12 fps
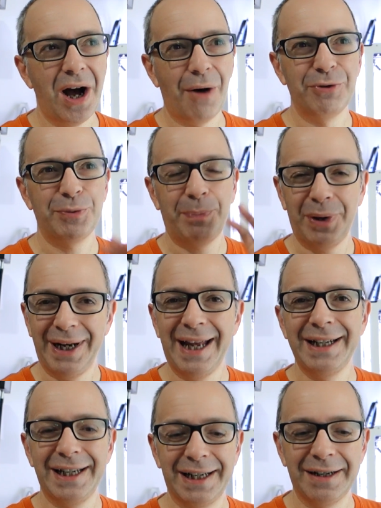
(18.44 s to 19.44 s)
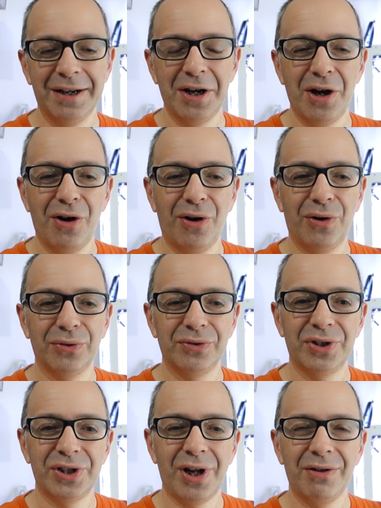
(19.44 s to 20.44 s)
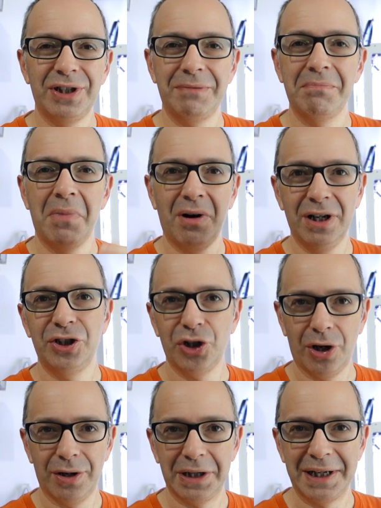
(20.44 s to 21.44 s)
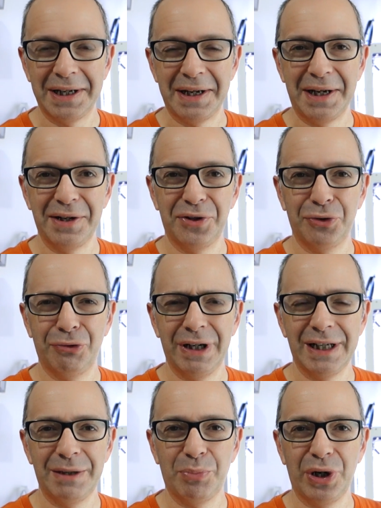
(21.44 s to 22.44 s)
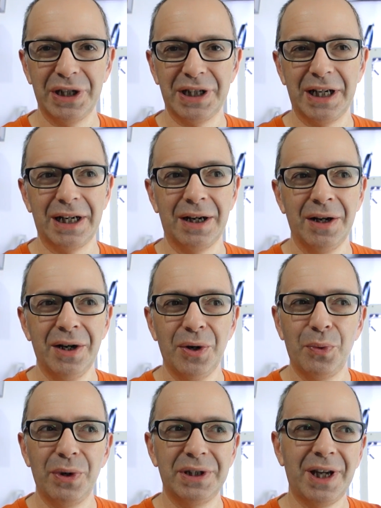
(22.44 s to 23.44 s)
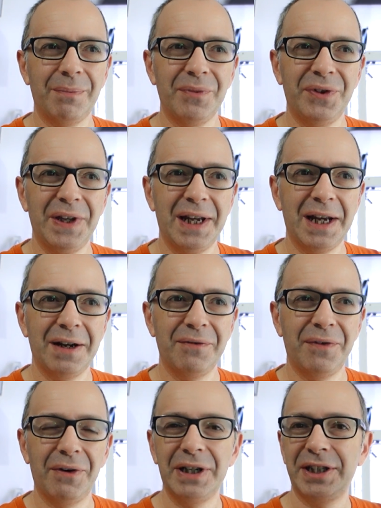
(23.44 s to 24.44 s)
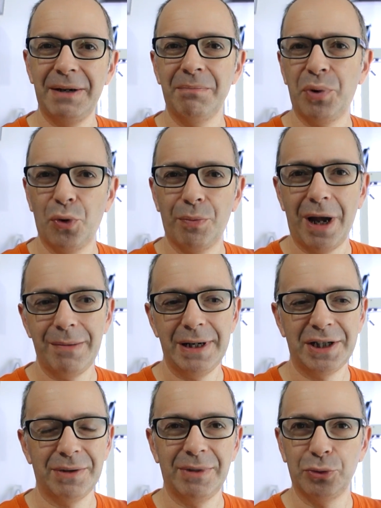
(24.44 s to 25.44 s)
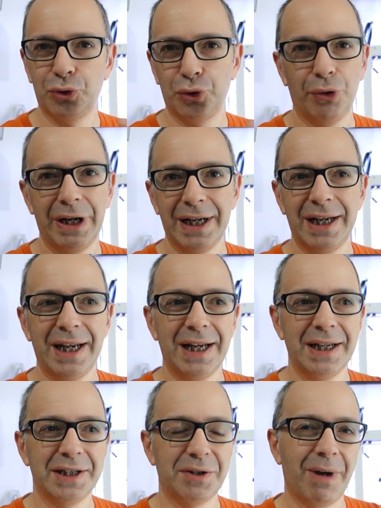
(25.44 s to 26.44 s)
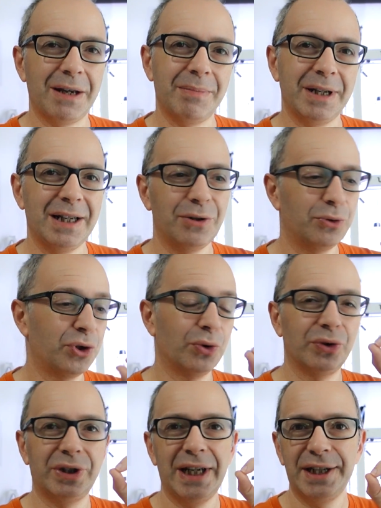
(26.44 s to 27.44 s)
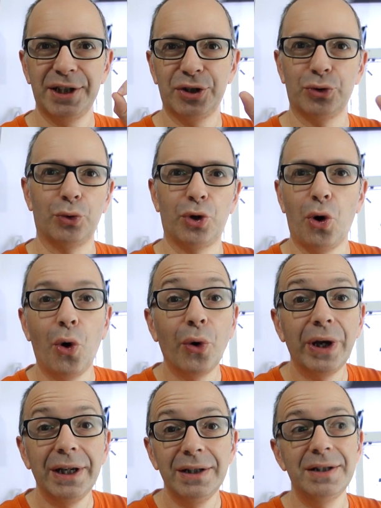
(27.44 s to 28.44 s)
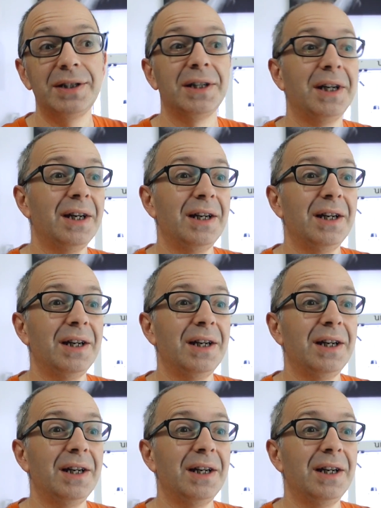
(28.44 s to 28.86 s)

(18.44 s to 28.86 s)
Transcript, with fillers: I was planning on starting my journey in 3D printing with something very simple, maybe some little trinkets, maybe little sort of discs or coins.